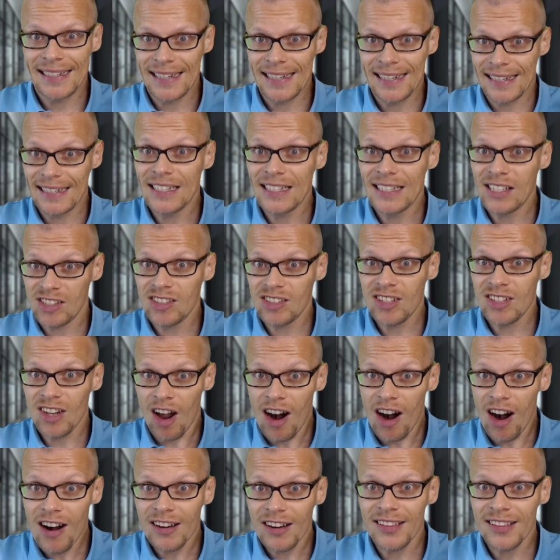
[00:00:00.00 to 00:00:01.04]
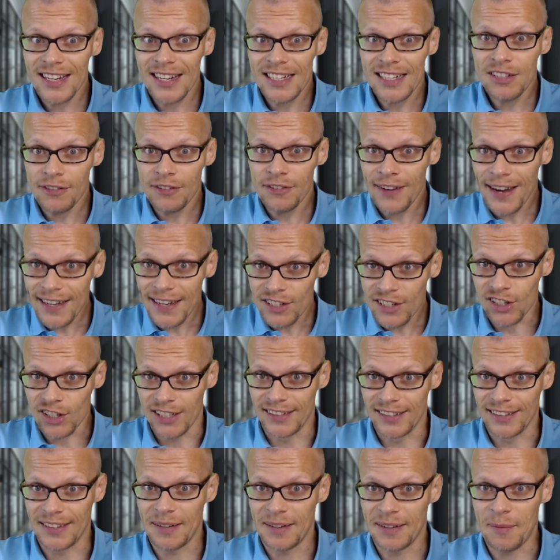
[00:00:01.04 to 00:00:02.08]
start the
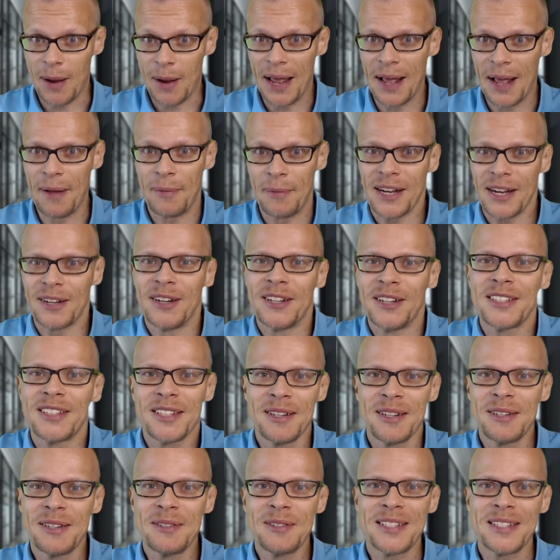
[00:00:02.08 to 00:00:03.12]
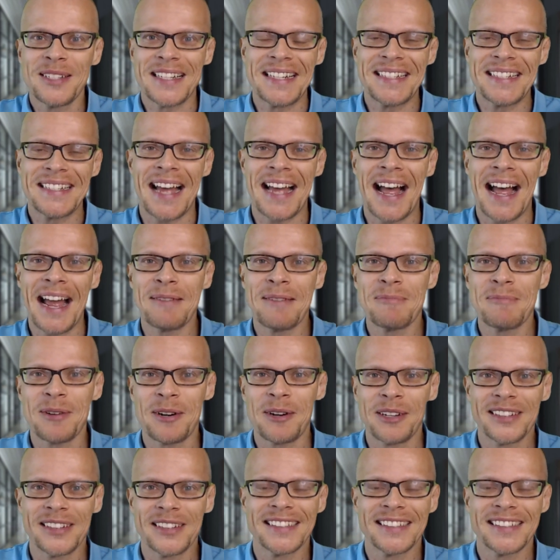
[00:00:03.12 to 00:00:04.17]
intervention because you're losing time
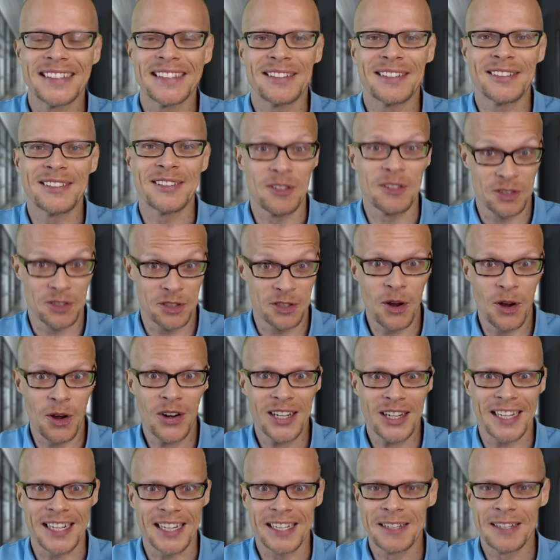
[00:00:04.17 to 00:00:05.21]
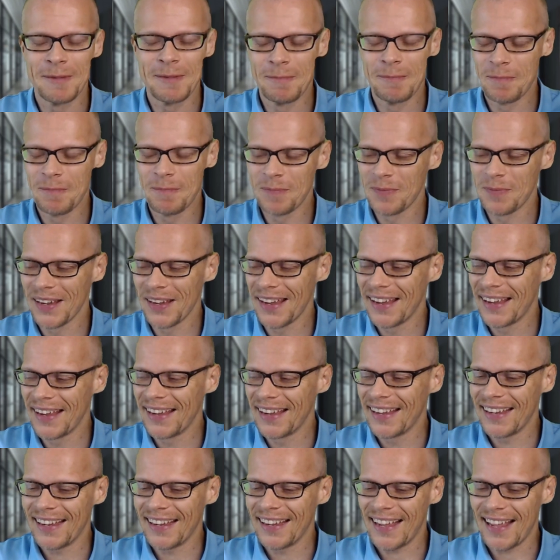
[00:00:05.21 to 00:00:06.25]
on talking.
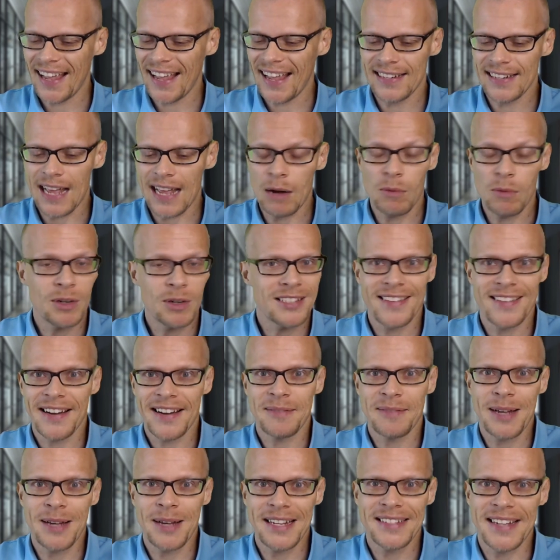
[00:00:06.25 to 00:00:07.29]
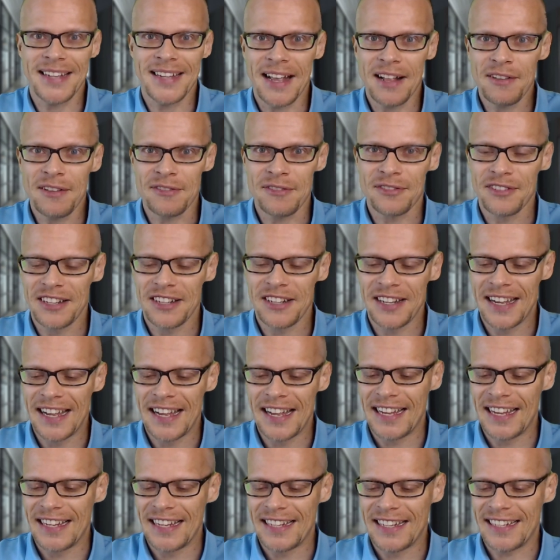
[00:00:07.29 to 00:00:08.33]
And I was there myself,
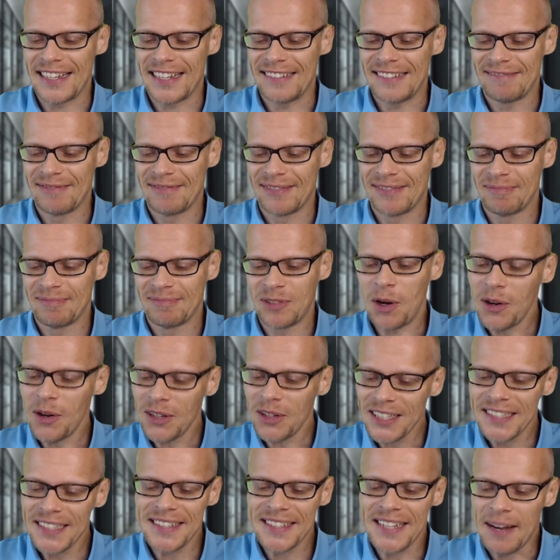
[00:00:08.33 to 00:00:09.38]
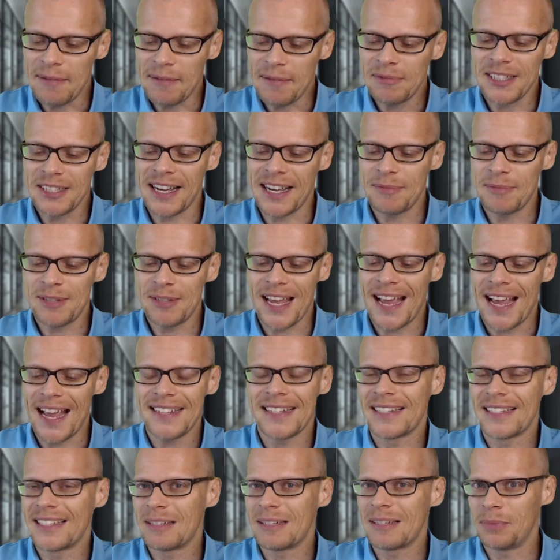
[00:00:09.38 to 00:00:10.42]
and talking sometimes has
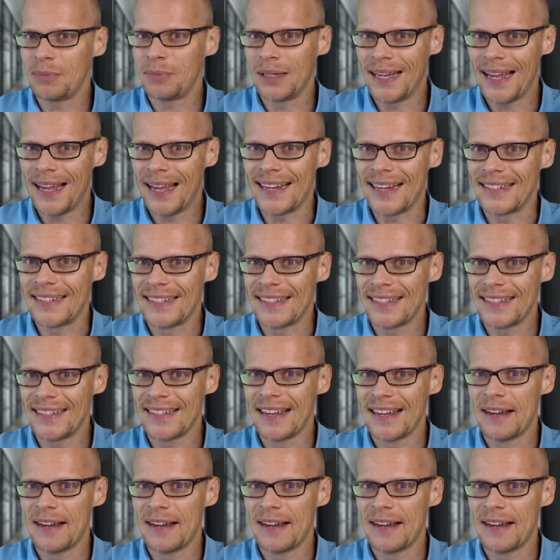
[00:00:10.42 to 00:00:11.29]
its place,